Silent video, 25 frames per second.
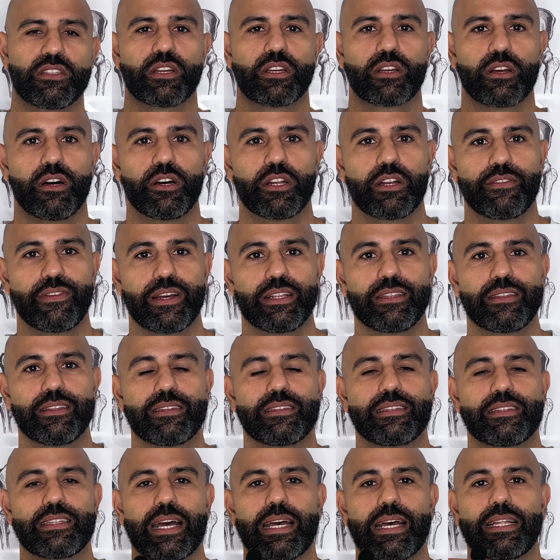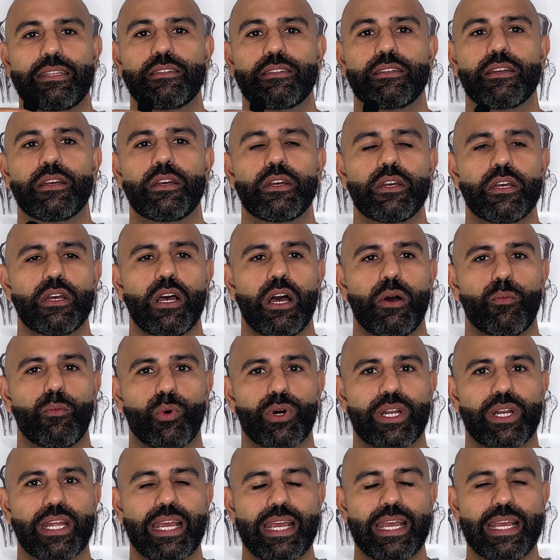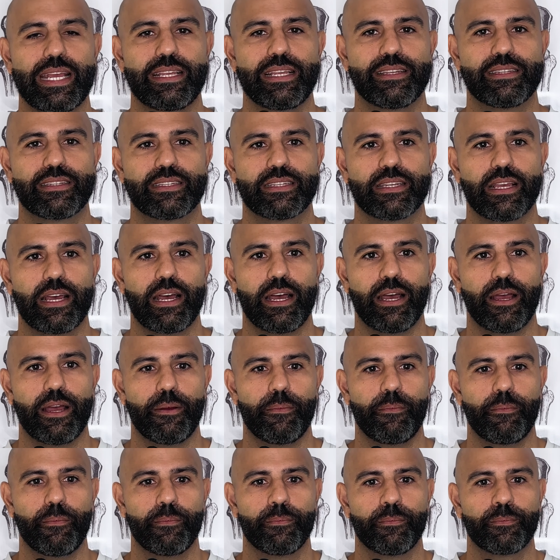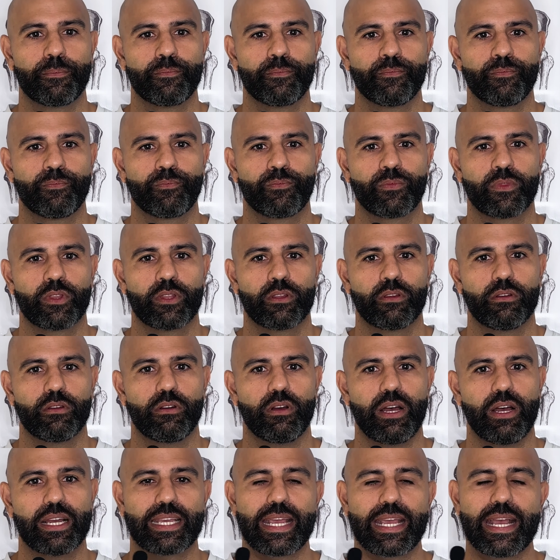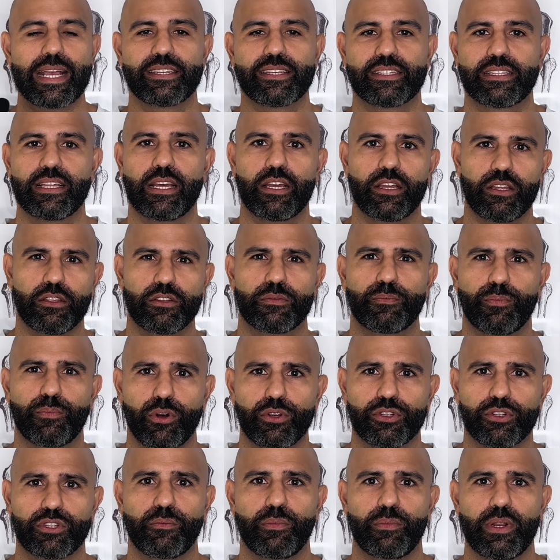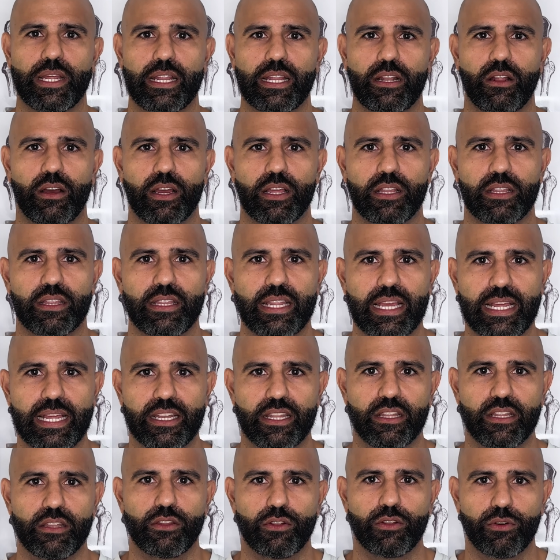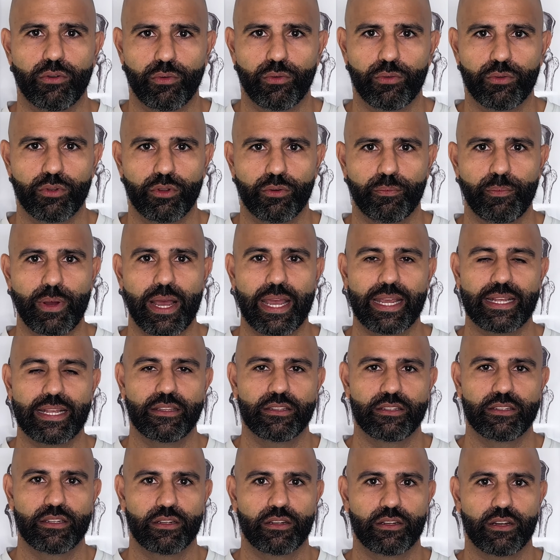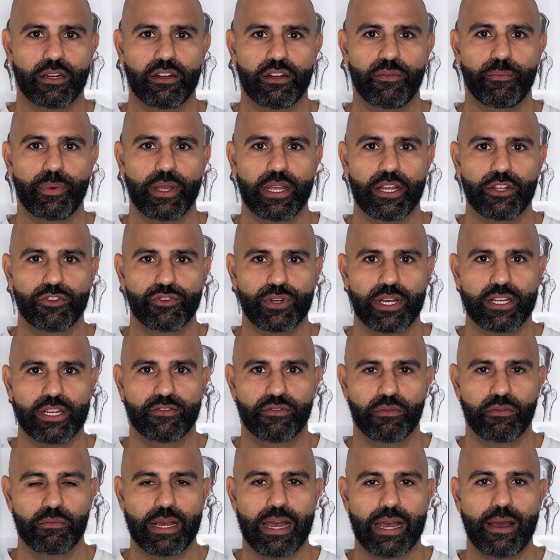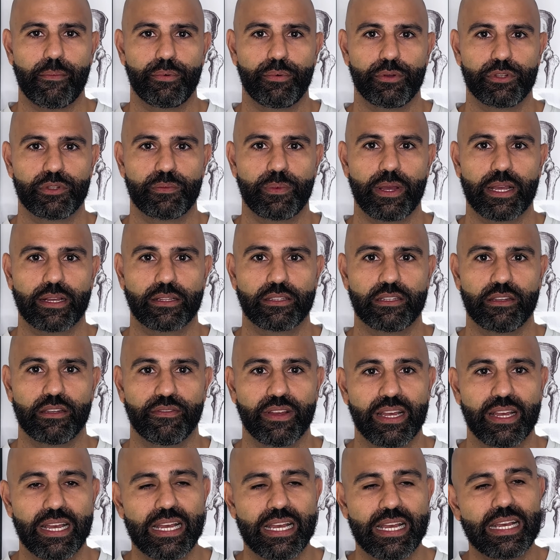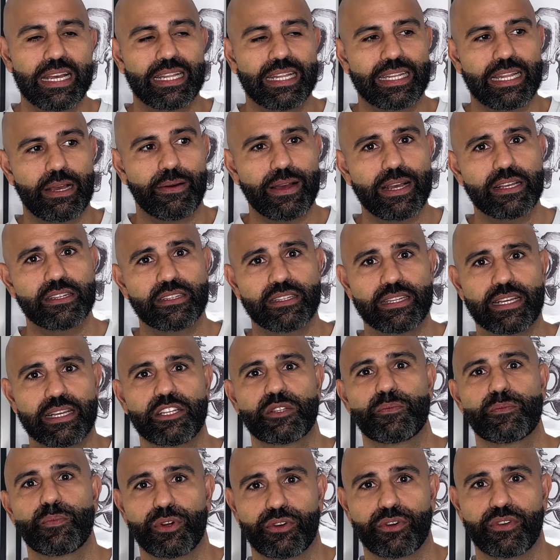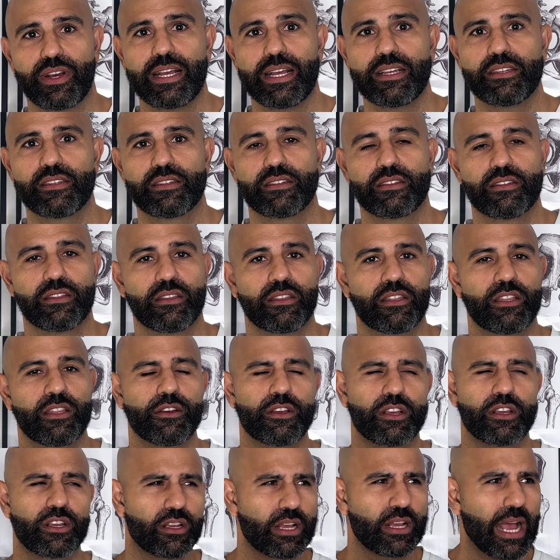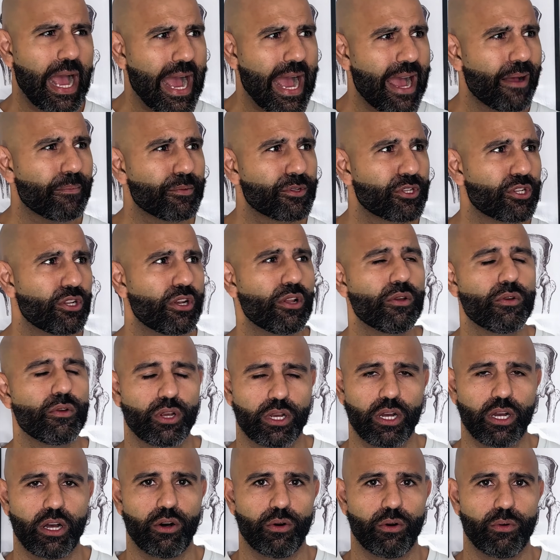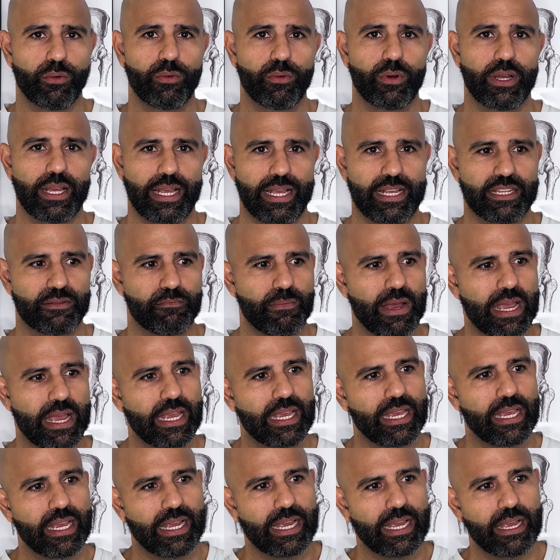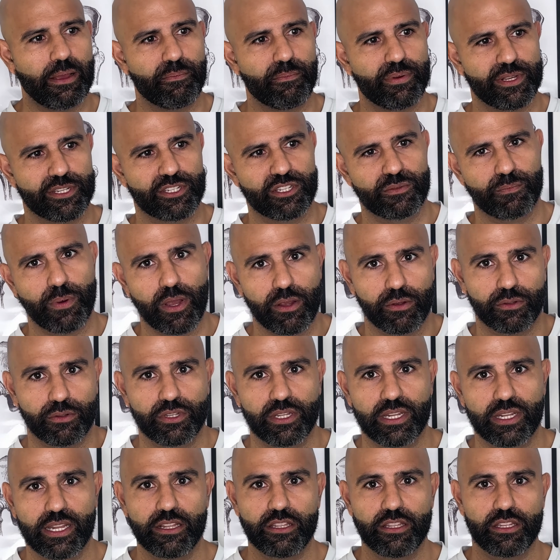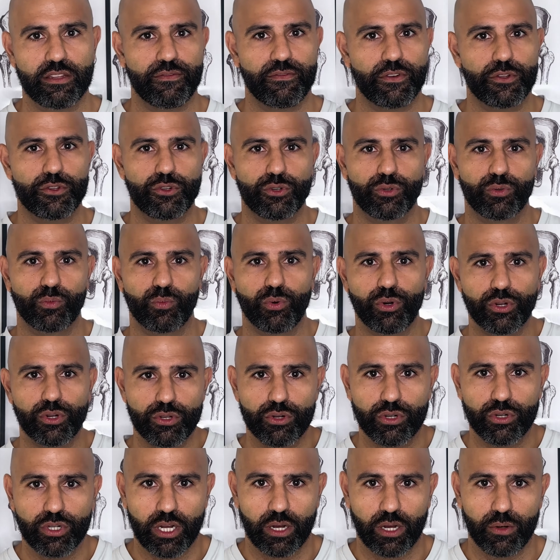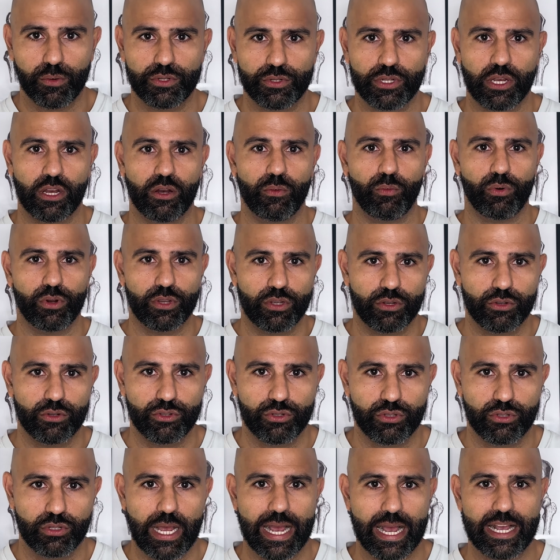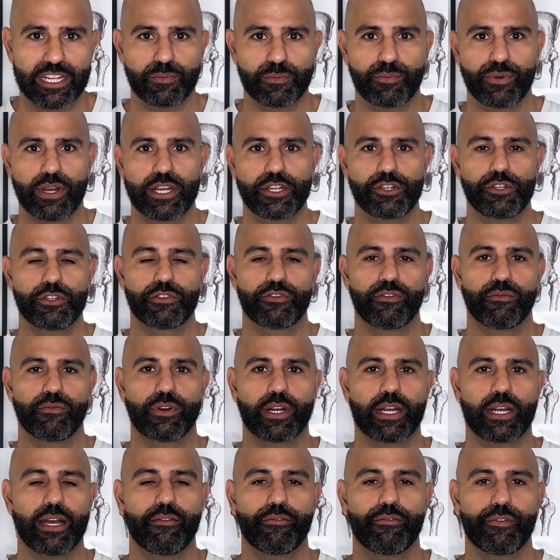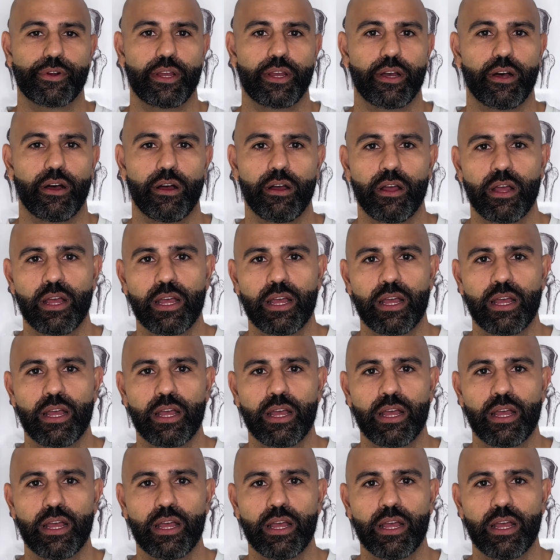to kind of understand what it is. I guess that's possibly like needing your pain to kind of be addressed from that perspective. Now, as things progress, the absolute goal is making it bespoke to the individual, what your goals are, what your aspirations from recovery are,